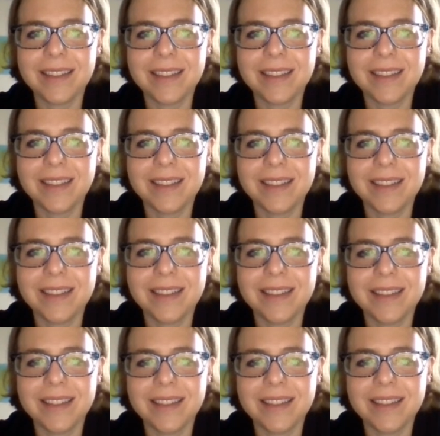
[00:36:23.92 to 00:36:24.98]

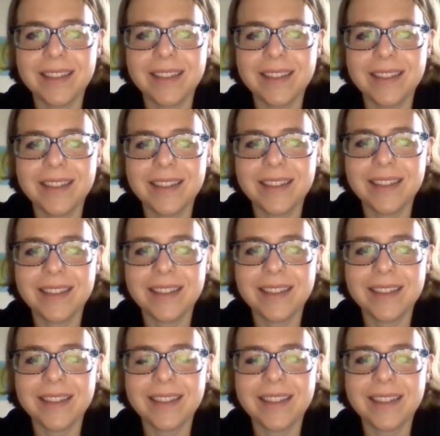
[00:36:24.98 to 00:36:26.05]

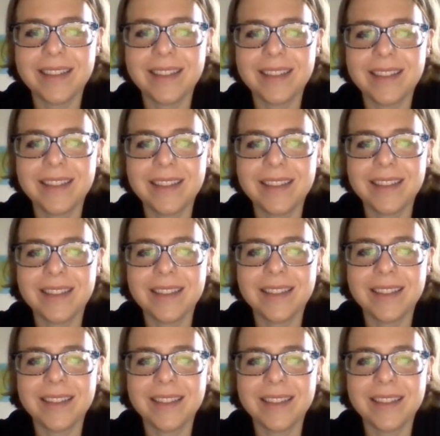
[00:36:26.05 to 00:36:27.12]

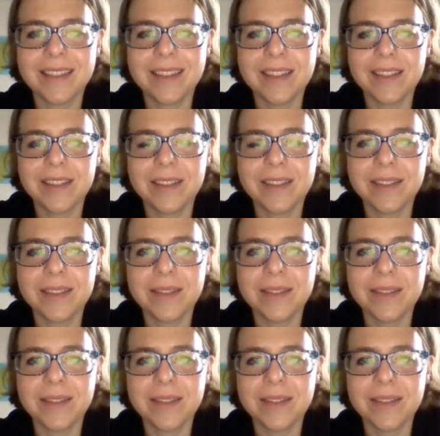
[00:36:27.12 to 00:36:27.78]
[no speech]